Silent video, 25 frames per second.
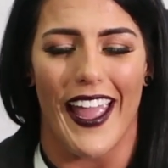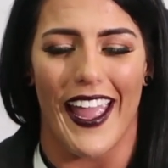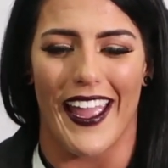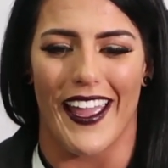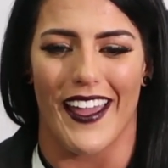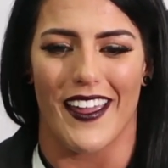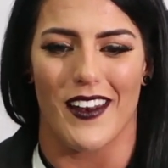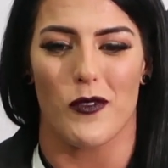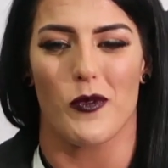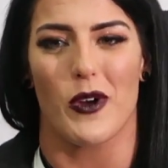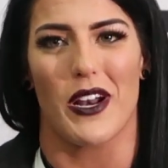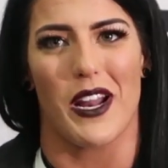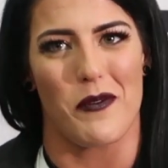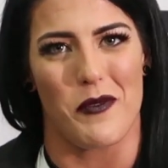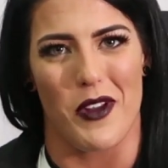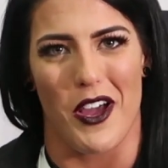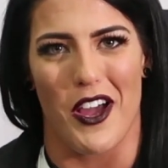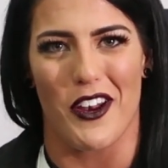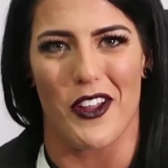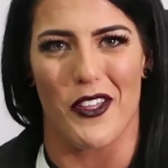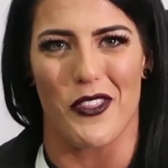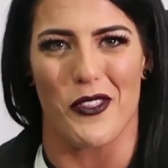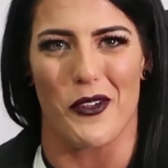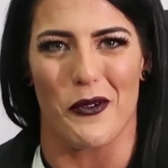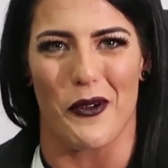and when I'm
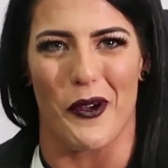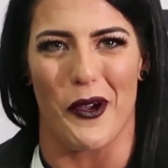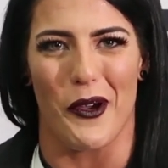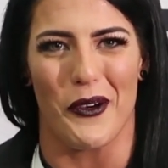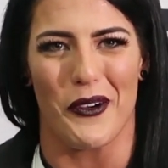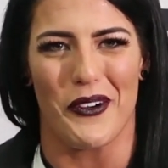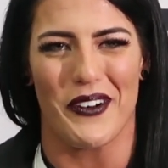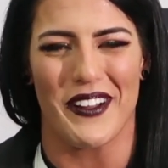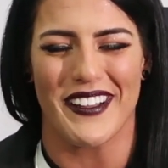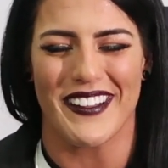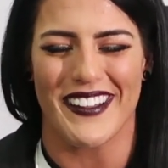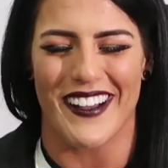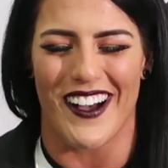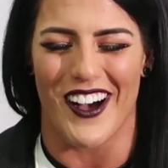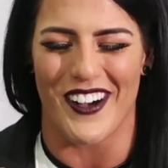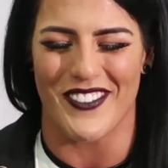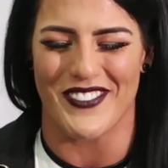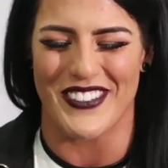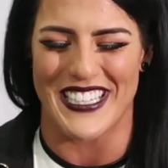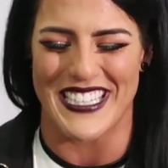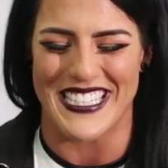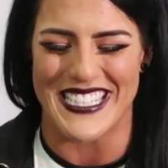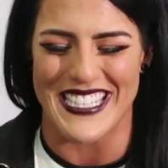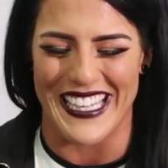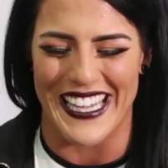not on the road,
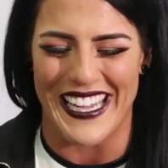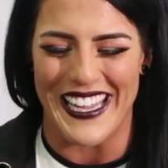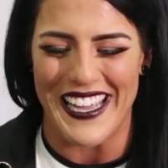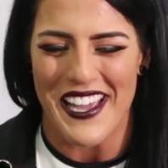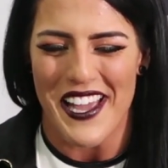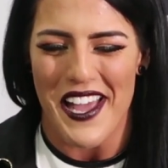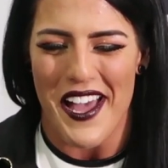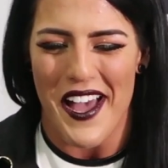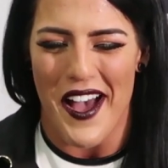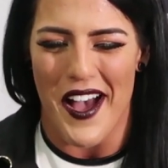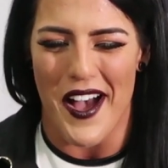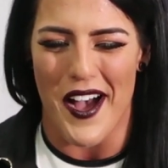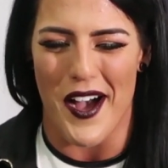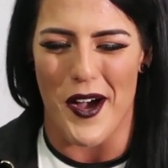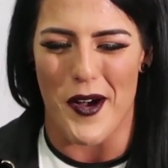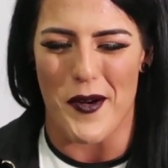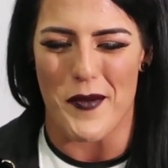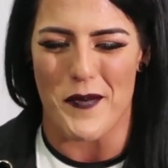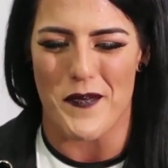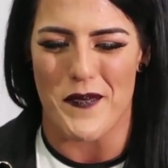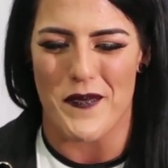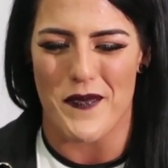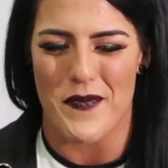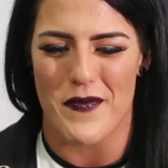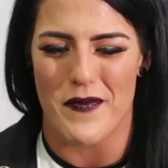obviously.
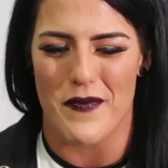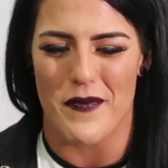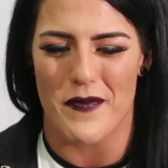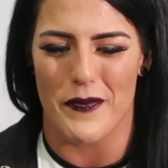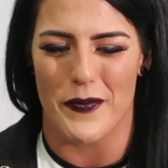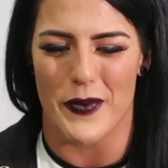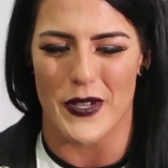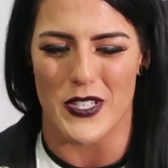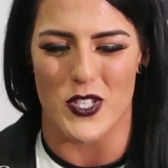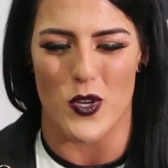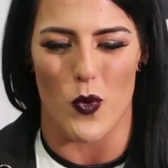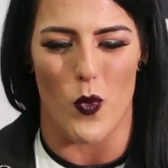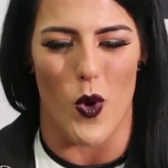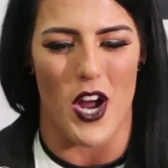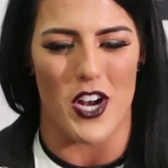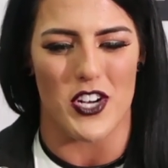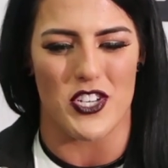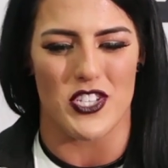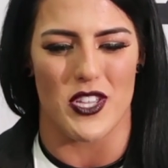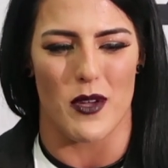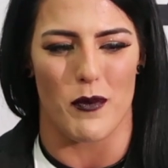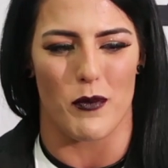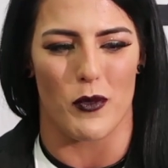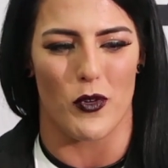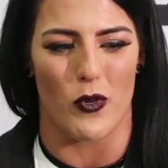But to
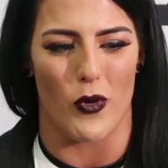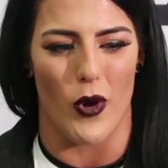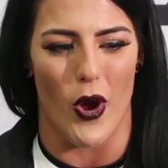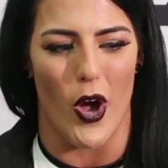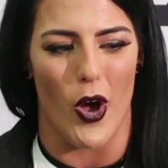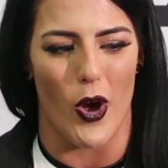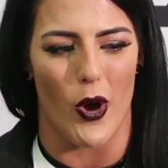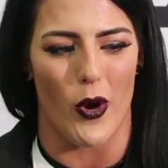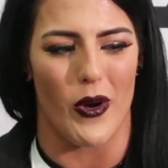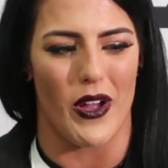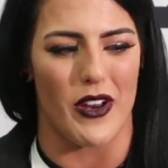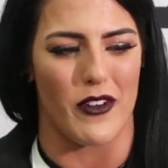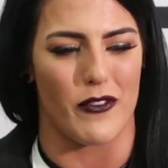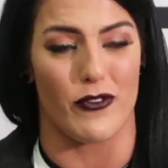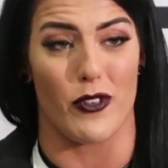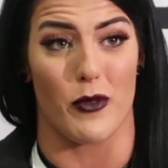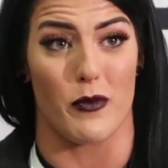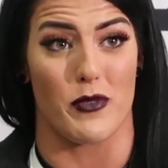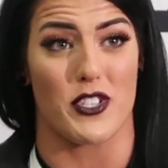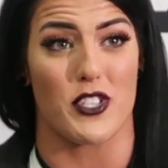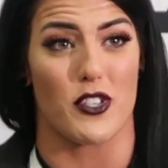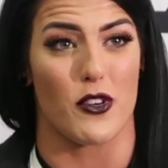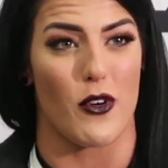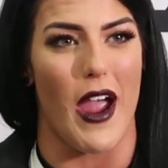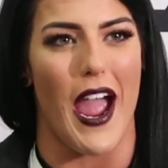watch them grow and
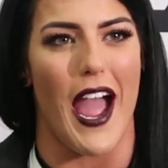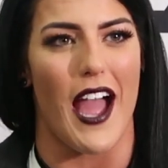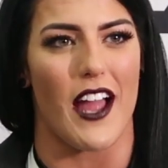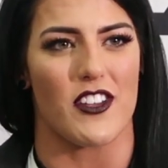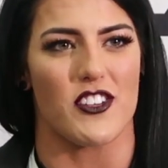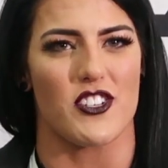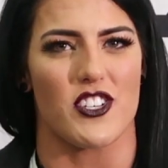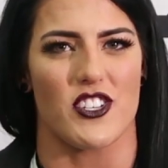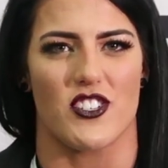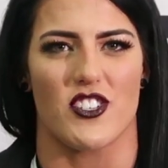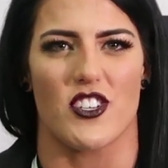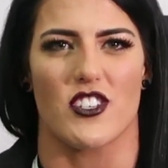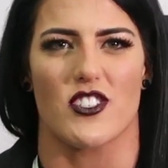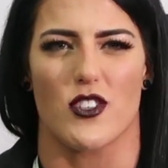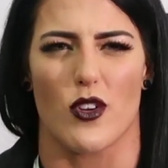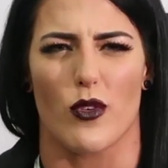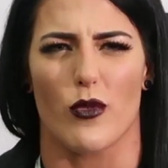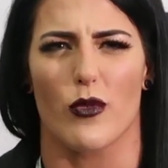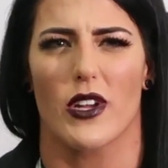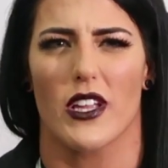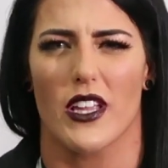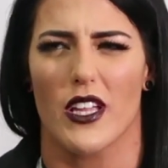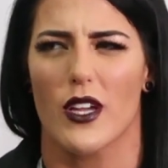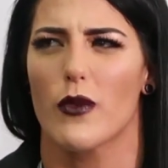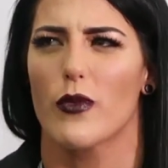from scratch is just
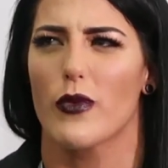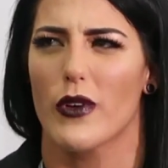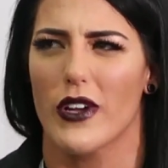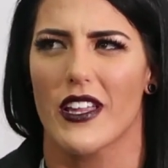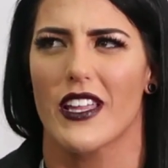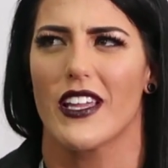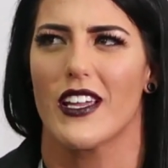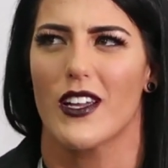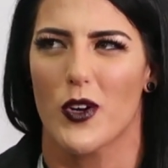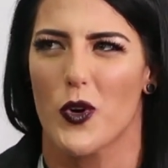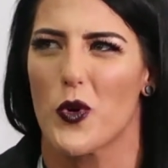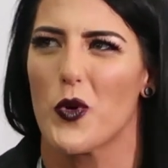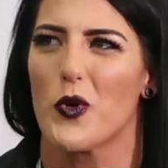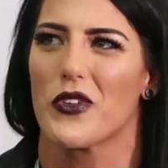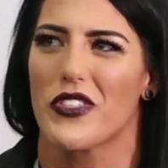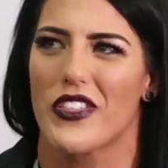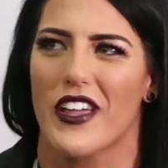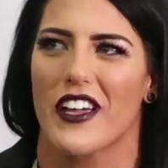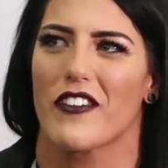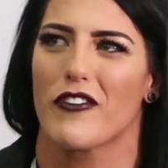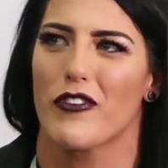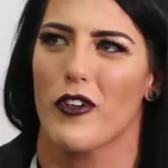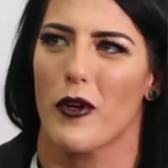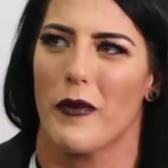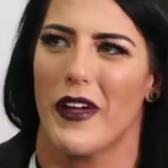a really, really cool
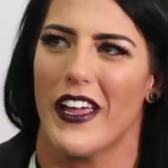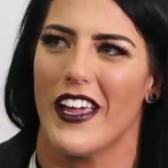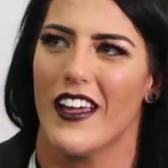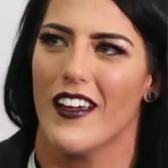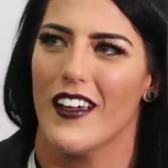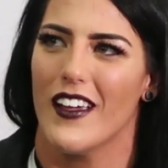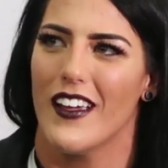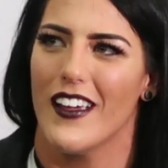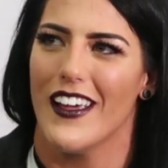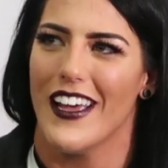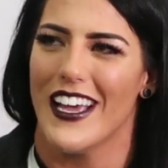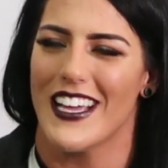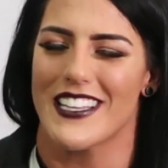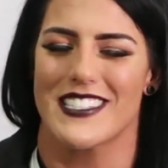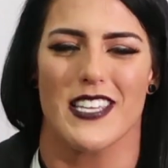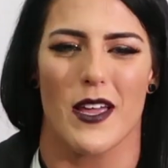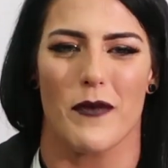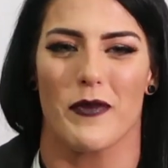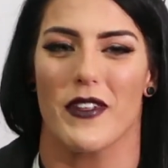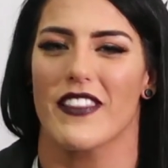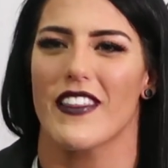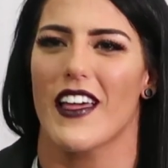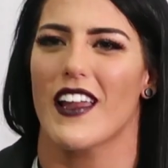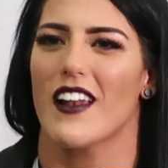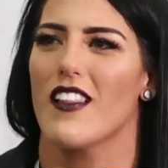thing for me. It's
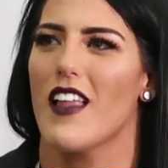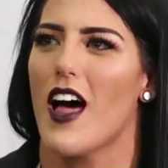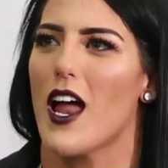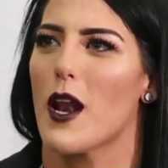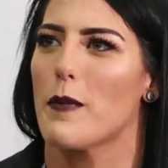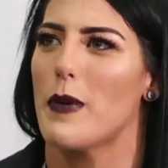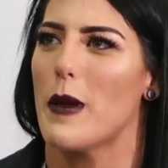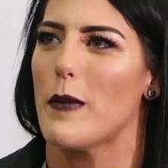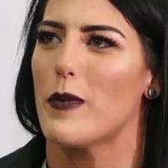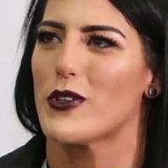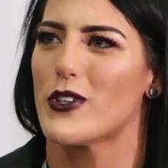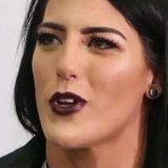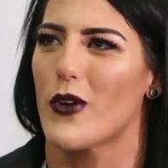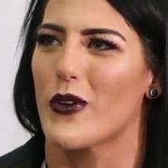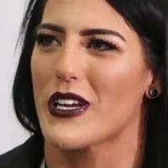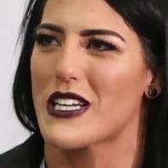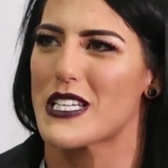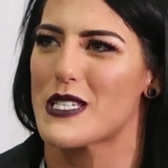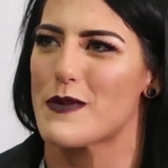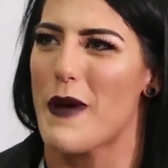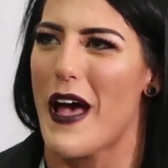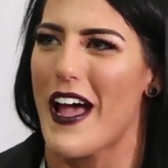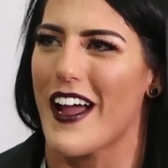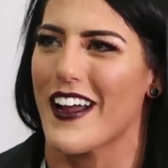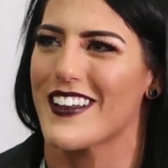something that a lot of people don't
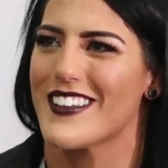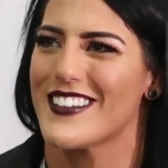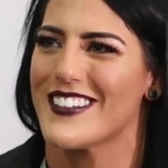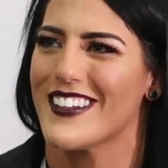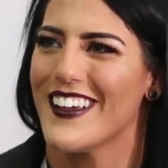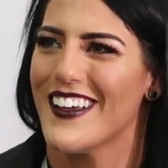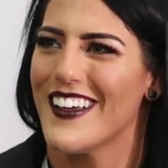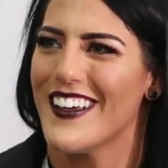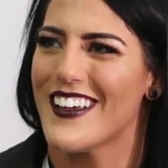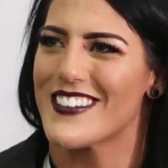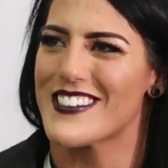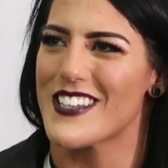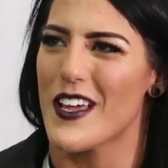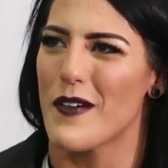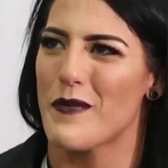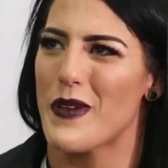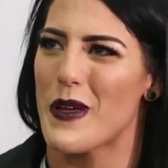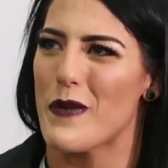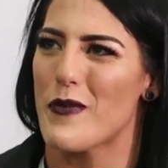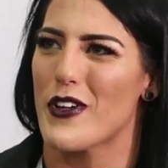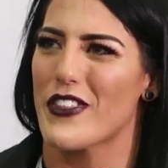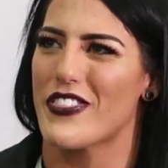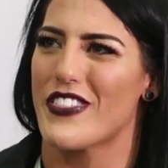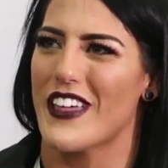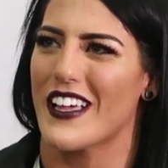expect. Some
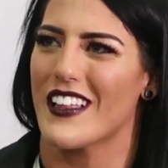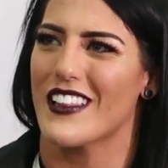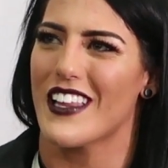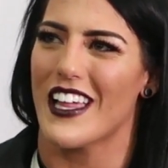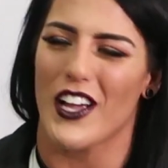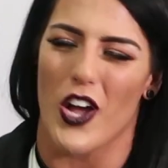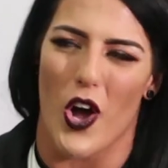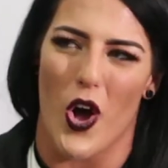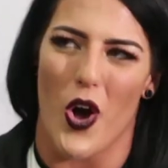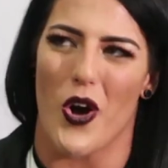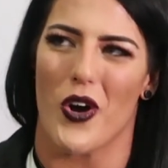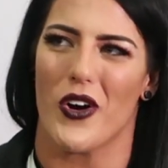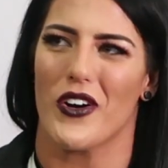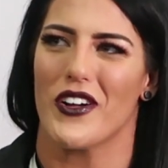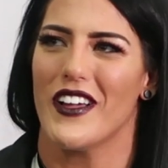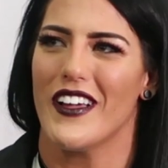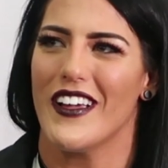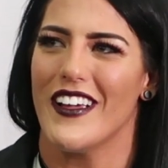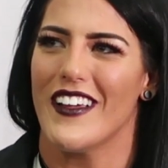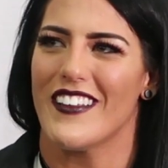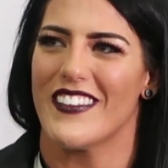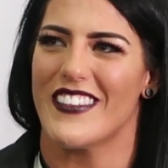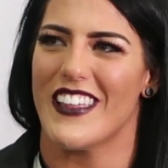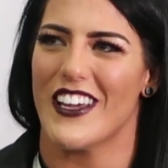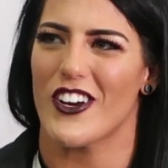people think like, oh,
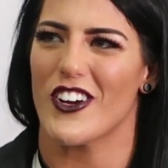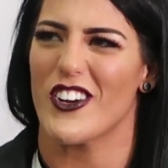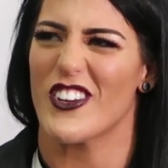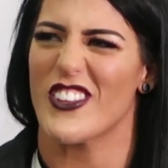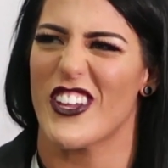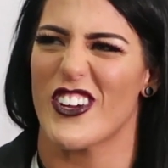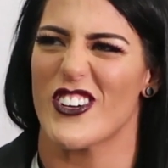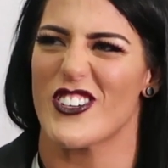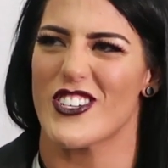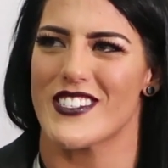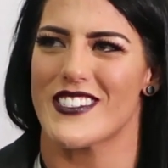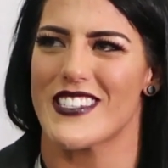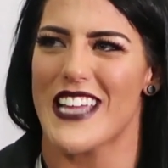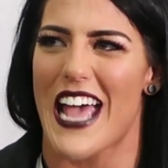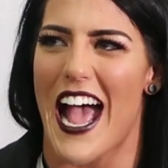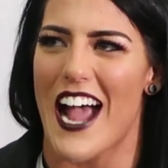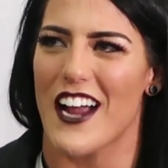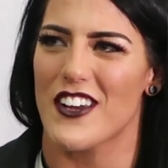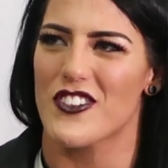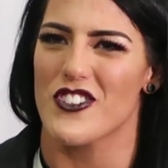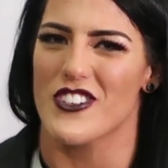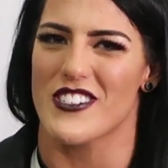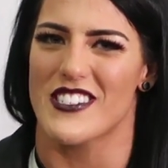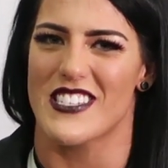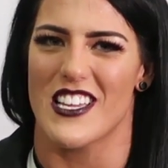they're just
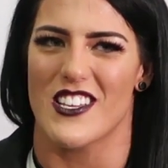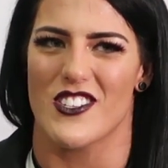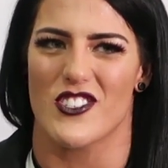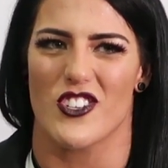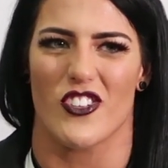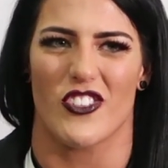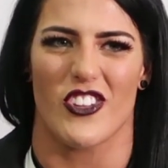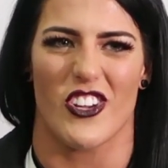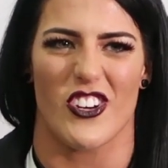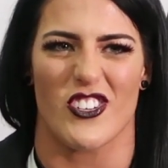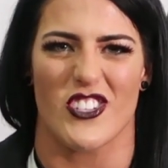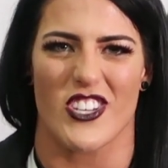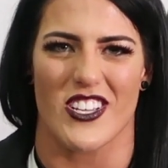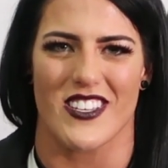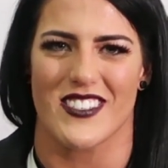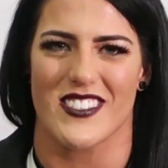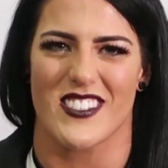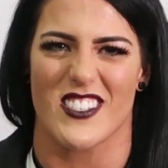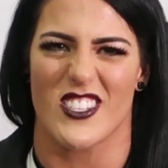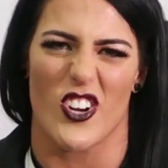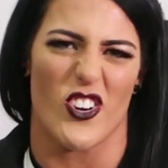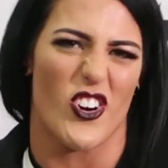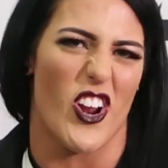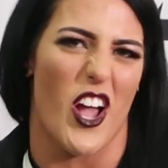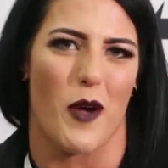actresses, or
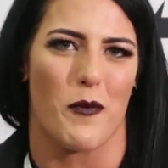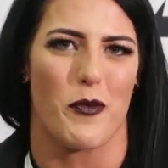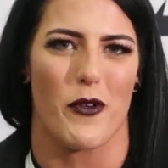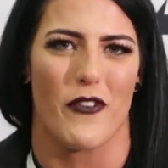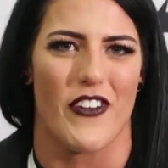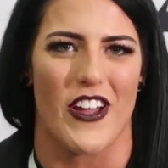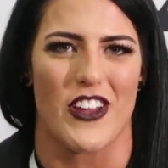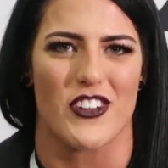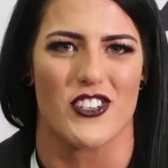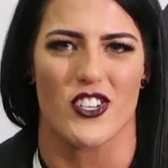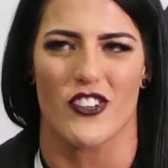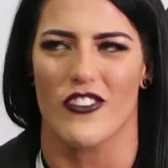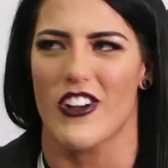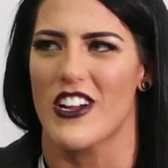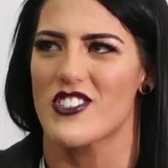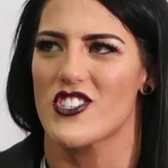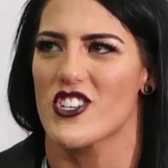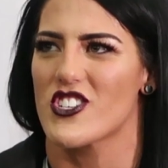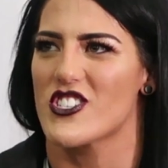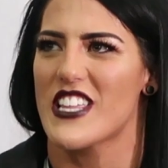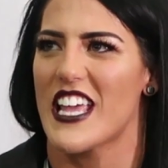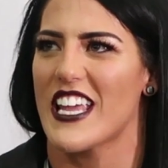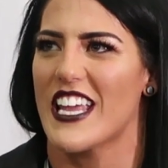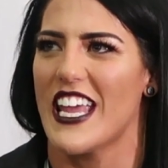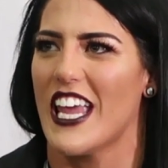they're not professional
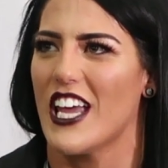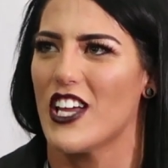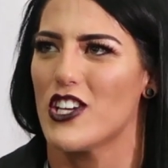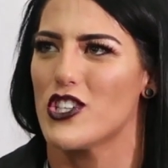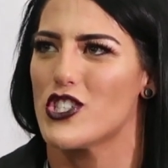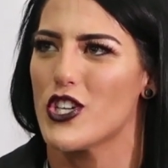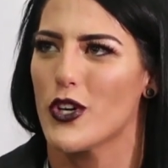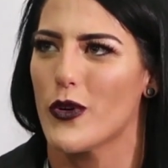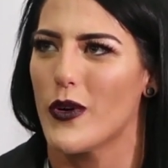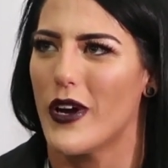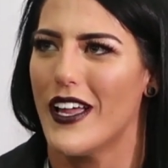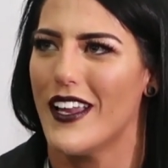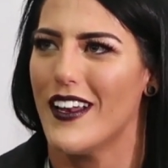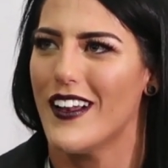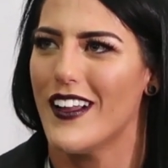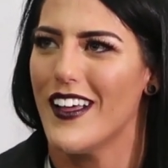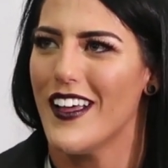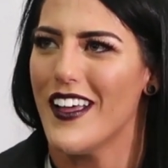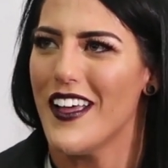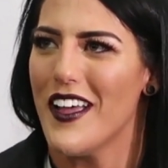wrestlers, they can't do it.